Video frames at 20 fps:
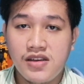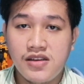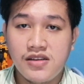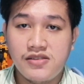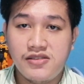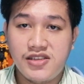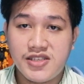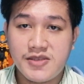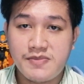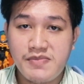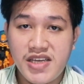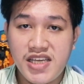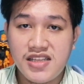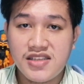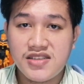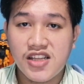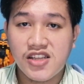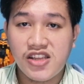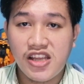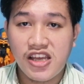This means
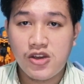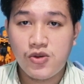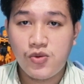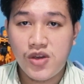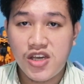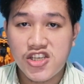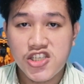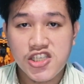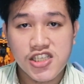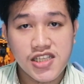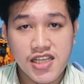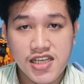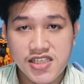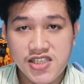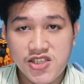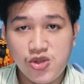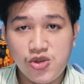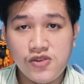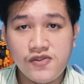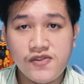that the equation has
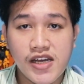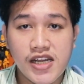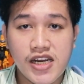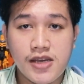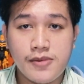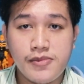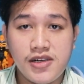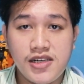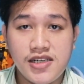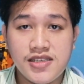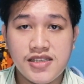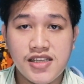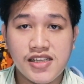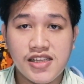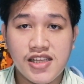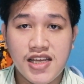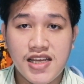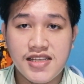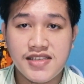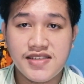two variables that
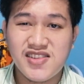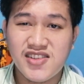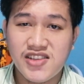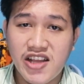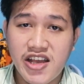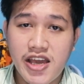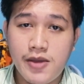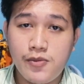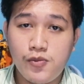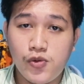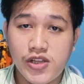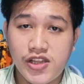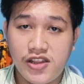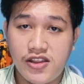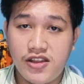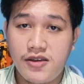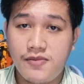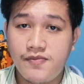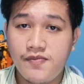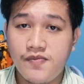has time with
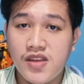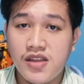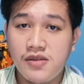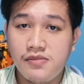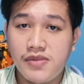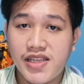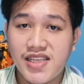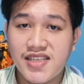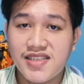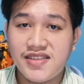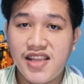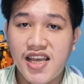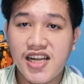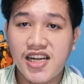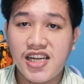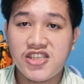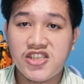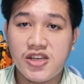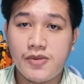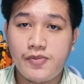them but is
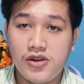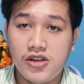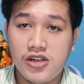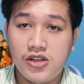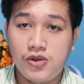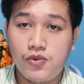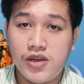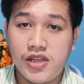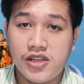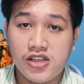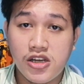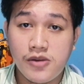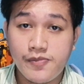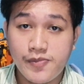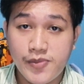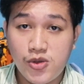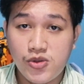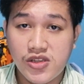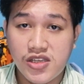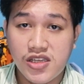negligible when
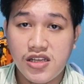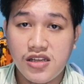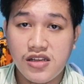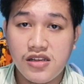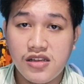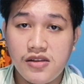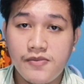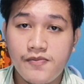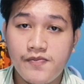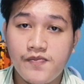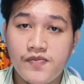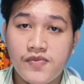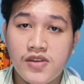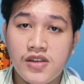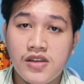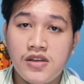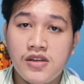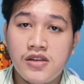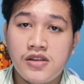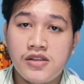computed.
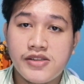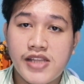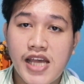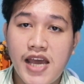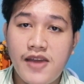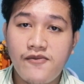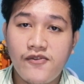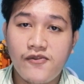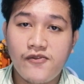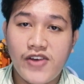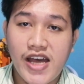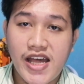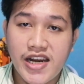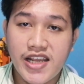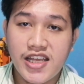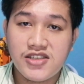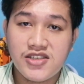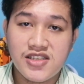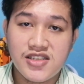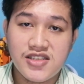Time
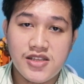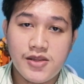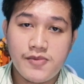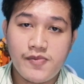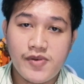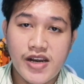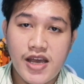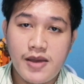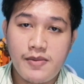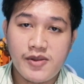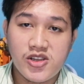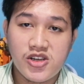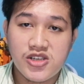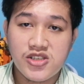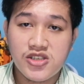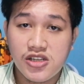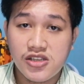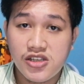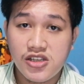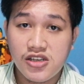variant system parameters,
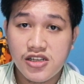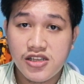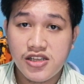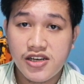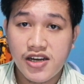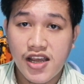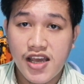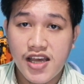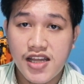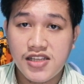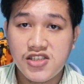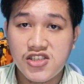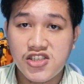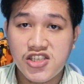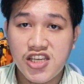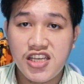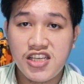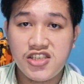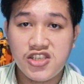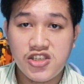on the other hand,
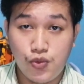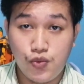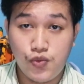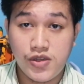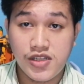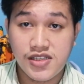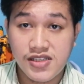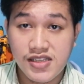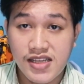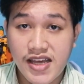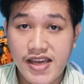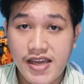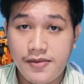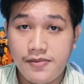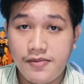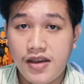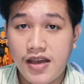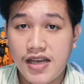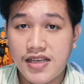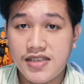change with time,
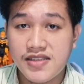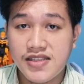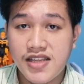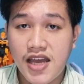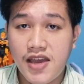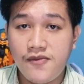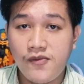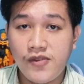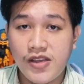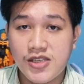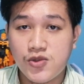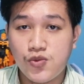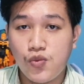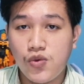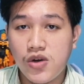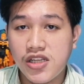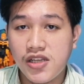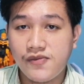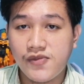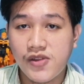as time is
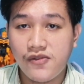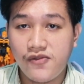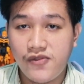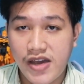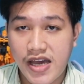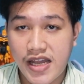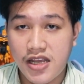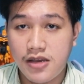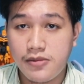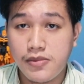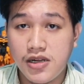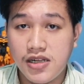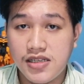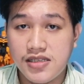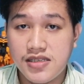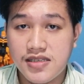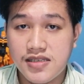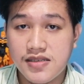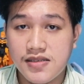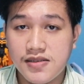one of the
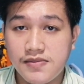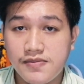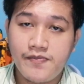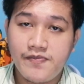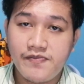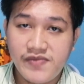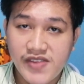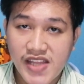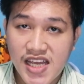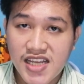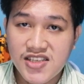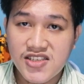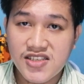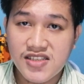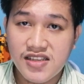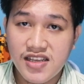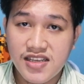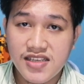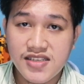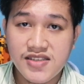variables. Next
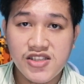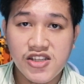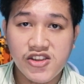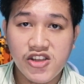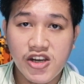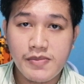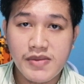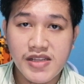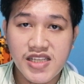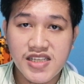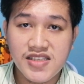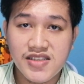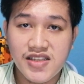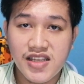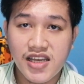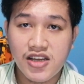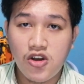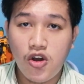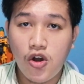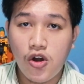is
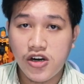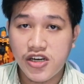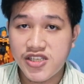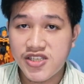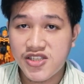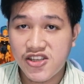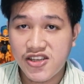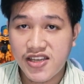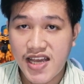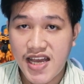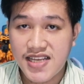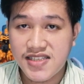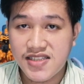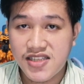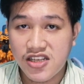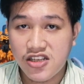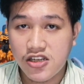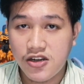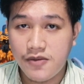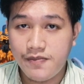deterministic or
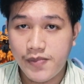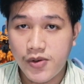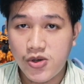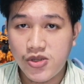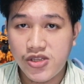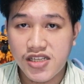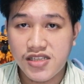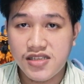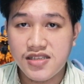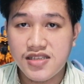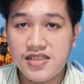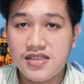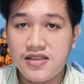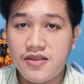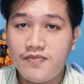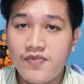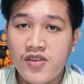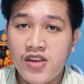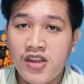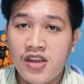stochastic components.
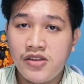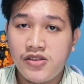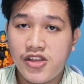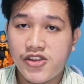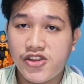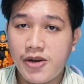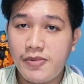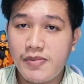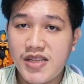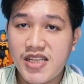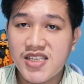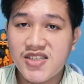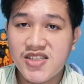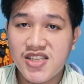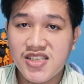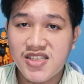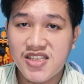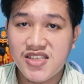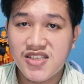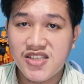
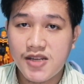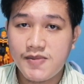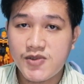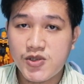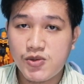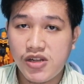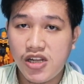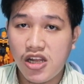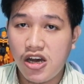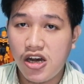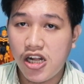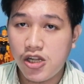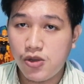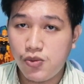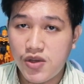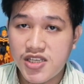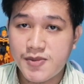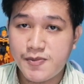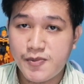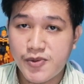Deterministic systems will
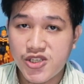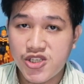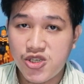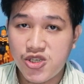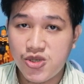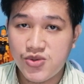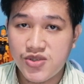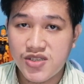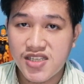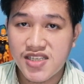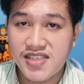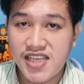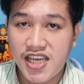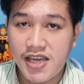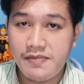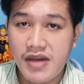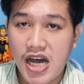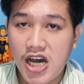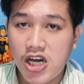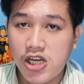always produce the
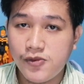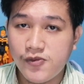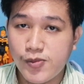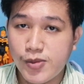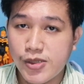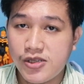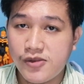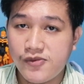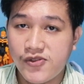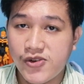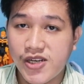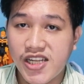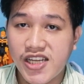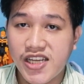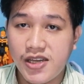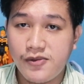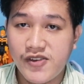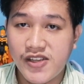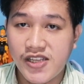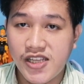same output for the
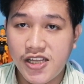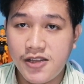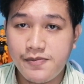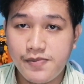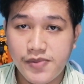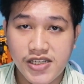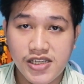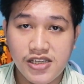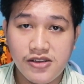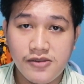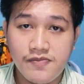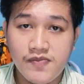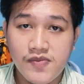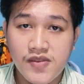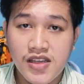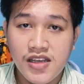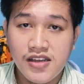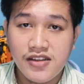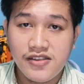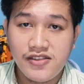given input.
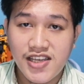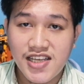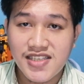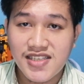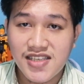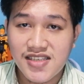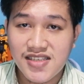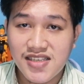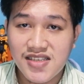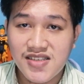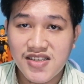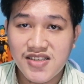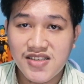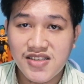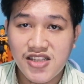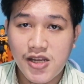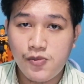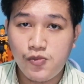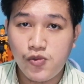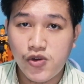This is a
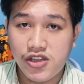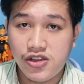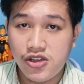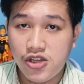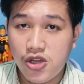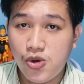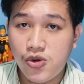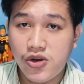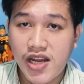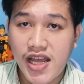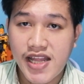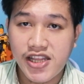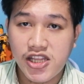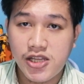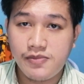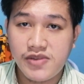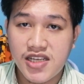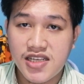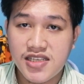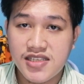system with no
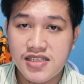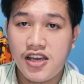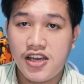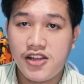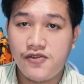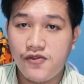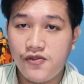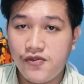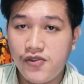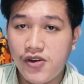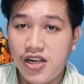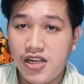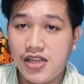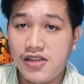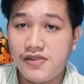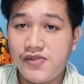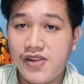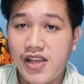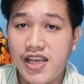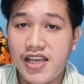randomness
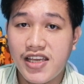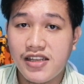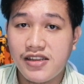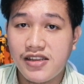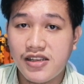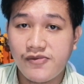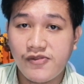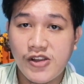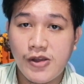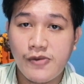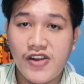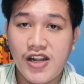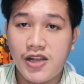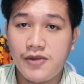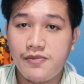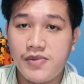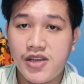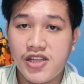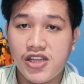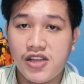involved in the
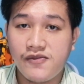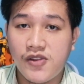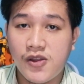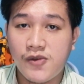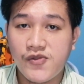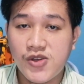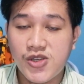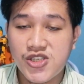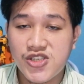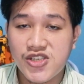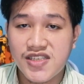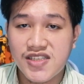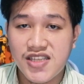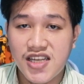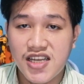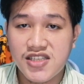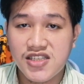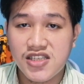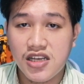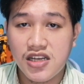development of the future
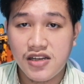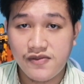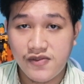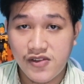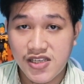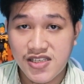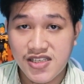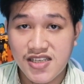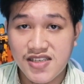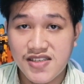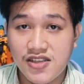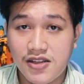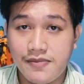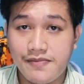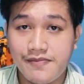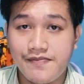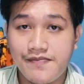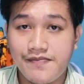states of the system.